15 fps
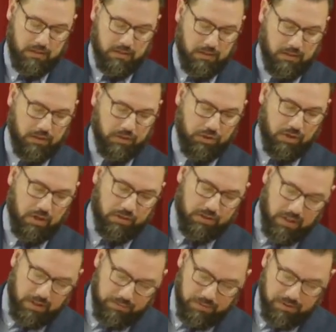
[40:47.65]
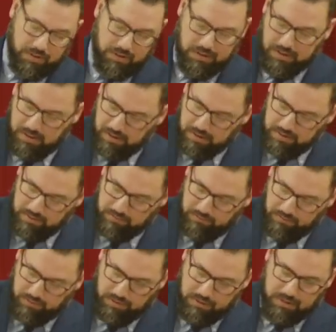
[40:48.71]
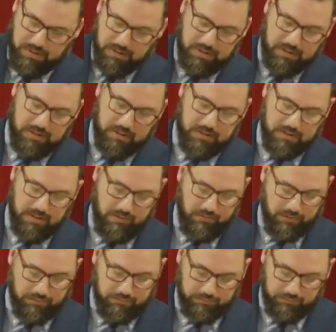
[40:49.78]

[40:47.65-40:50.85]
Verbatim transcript: Look at John chapter 6 and verse 67.